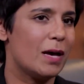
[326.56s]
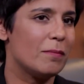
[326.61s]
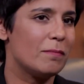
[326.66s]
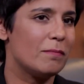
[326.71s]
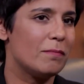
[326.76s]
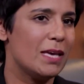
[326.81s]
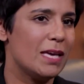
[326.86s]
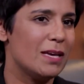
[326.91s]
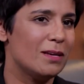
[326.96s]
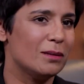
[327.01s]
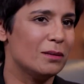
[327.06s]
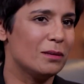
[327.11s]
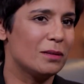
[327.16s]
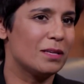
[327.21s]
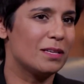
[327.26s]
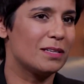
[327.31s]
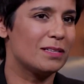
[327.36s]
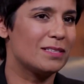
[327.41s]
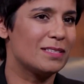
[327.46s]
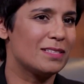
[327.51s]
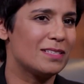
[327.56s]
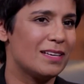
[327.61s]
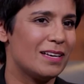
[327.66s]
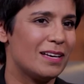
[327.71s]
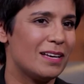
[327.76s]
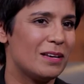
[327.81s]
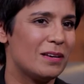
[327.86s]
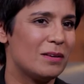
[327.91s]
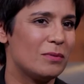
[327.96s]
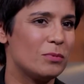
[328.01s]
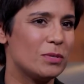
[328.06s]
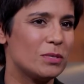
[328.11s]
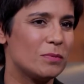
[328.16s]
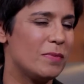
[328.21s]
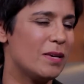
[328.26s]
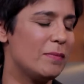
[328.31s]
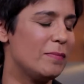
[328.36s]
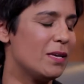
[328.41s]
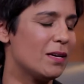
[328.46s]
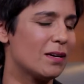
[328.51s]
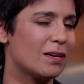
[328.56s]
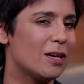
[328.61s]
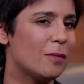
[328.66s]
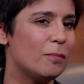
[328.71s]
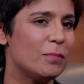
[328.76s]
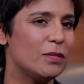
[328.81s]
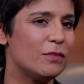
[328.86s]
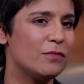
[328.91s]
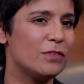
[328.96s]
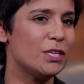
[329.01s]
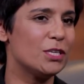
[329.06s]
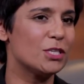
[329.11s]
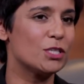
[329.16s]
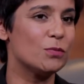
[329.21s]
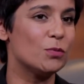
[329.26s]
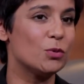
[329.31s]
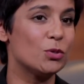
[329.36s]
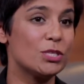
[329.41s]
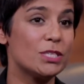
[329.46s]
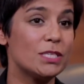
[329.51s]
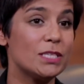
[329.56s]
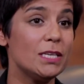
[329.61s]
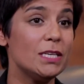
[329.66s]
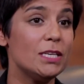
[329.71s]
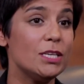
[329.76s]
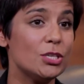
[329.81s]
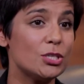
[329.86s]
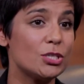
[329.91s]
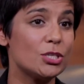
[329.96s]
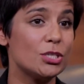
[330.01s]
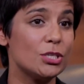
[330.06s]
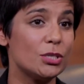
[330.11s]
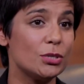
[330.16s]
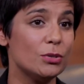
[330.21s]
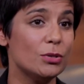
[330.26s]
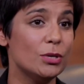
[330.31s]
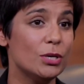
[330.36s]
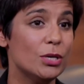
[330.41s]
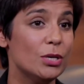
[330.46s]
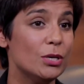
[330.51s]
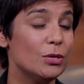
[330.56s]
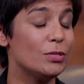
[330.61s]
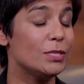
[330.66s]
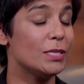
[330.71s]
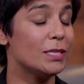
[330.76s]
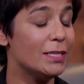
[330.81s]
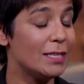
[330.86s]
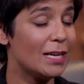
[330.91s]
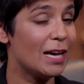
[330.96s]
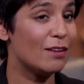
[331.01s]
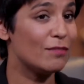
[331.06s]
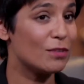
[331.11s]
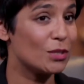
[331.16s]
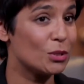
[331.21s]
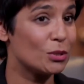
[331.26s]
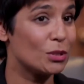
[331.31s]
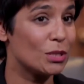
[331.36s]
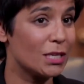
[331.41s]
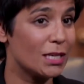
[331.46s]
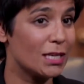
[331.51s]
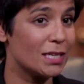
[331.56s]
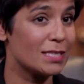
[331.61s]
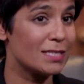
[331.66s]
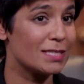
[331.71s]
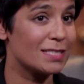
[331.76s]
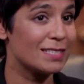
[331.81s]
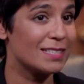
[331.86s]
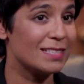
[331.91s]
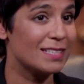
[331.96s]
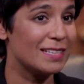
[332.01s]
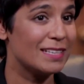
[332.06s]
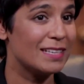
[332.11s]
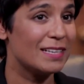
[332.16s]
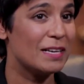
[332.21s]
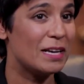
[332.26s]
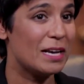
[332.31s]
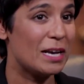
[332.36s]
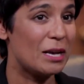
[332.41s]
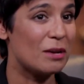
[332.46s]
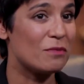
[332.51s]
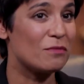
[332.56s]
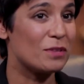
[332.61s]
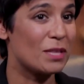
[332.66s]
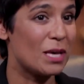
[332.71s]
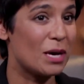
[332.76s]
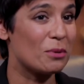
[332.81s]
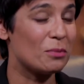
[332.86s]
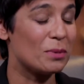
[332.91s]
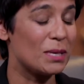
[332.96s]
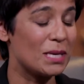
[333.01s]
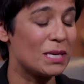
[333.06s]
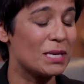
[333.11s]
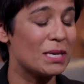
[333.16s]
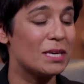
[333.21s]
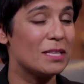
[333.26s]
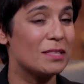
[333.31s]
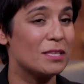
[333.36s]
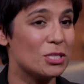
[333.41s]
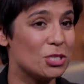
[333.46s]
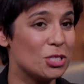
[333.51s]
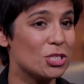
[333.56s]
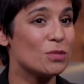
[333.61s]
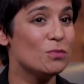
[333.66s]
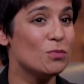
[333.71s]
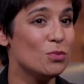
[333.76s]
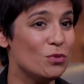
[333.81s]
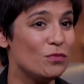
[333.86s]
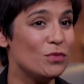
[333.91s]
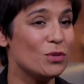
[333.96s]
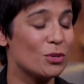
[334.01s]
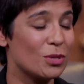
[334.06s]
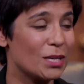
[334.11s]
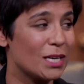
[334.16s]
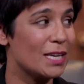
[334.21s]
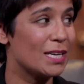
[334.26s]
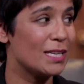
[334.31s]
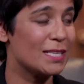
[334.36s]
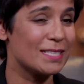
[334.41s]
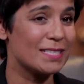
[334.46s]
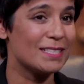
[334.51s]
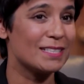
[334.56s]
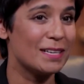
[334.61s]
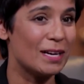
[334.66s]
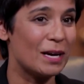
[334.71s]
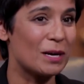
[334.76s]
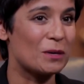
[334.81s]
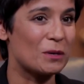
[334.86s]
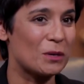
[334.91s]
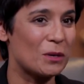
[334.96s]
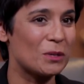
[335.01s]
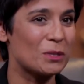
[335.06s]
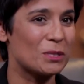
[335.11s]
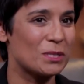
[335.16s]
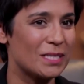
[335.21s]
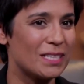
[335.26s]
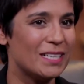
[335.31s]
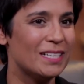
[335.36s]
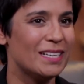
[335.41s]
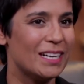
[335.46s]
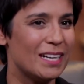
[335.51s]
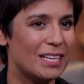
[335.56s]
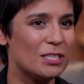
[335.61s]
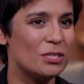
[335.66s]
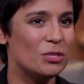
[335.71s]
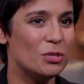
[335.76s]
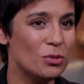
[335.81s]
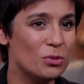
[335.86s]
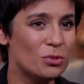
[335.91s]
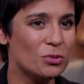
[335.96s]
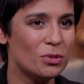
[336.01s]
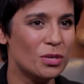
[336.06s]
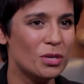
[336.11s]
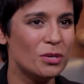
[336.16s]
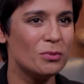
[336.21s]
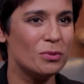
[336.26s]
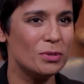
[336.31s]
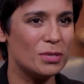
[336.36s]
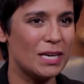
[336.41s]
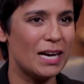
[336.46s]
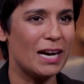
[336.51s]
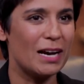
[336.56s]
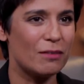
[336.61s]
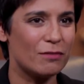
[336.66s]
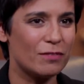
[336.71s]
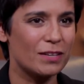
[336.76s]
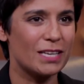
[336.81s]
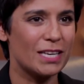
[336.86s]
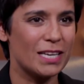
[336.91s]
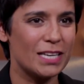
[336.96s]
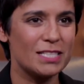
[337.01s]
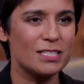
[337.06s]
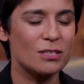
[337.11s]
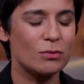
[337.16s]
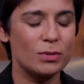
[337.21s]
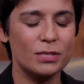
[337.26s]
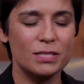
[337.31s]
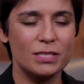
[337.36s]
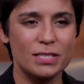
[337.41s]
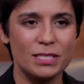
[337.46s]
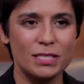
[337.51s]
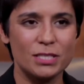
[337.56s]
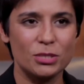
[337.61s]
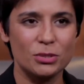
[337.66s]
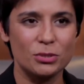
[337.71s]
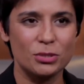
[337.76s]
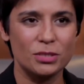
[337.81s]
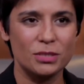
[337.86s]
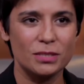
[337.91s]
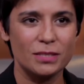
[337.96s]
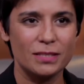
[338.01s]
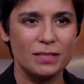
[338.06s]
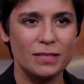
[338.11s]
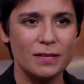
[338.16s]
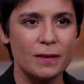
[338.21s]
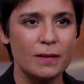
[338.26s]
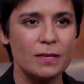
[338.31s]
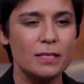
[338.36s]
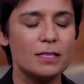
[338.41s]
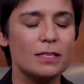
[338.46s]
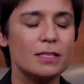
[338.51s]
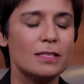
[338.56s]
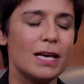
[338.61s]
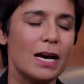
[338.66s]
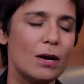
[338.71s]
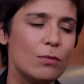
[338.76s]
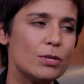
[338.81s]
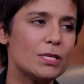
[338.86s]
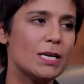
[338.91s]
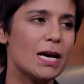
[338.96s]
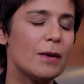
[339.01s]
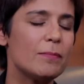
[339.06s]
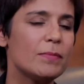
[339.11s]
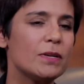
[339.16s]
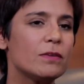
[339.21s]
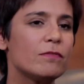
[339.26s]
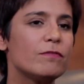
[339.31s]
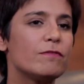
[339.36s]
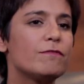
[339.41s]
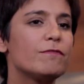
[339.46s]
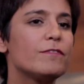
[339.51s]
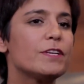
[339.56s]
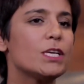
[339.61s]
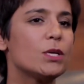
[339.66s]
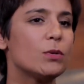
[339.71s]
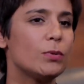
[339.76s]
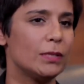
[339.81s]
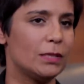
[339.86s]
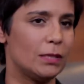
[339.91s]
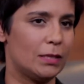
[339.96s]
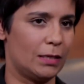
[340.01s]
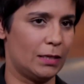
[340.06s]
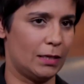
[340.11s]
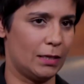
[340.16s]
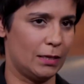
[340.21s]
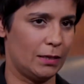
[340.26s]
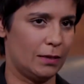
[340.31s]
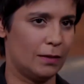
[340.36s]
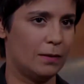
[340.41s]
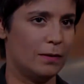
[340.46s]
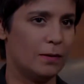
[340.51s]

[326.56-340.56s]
male that was maybe a couple of years more senior to you who didn't have a good case for that week, they'd just move your case across and you would have a case that wasn't as good. And that would happen frequently.